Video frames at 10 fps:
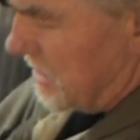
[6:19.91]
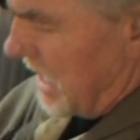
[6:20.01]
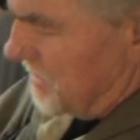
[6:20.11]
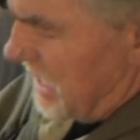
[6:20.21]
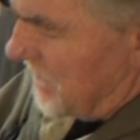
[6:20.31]

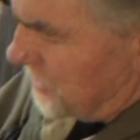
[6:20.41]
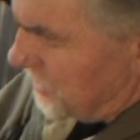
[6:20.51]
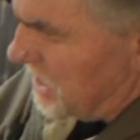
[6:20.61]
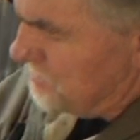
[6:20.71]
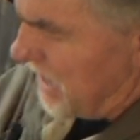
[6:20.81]
Okay, we got
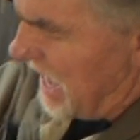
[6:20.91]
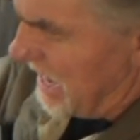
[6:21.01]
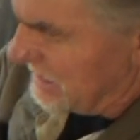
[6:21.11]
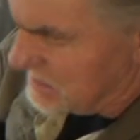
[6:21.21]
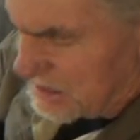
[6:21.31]
three
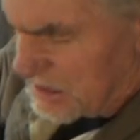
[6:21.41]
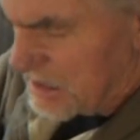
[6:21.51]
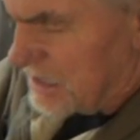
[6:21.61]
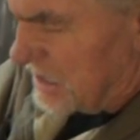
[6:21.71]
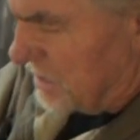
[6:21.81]
bags.
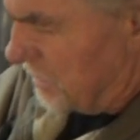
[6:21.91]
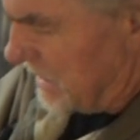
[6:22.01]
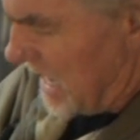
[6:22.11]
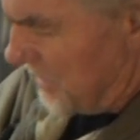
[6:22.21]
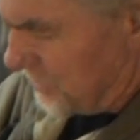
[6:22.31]
We
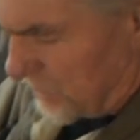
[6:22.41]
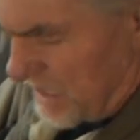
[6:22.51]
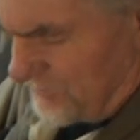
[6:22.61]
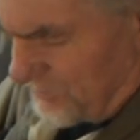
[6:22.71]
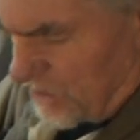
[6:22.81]
got
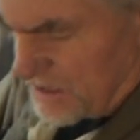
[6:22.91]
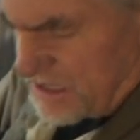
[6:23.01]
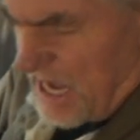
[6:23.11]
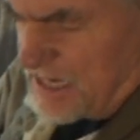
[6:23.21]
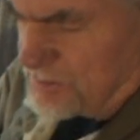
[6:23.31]
three
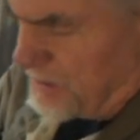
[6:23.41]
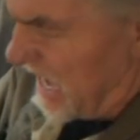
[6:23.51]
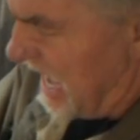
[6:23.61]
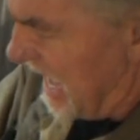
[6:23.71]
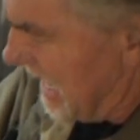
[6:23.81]
full-size
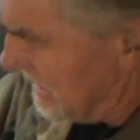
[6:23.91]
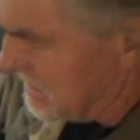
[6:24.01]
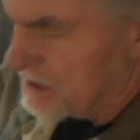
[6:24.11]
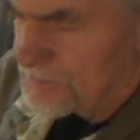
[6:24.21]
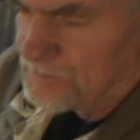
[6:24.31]

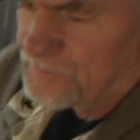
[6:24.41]
bags,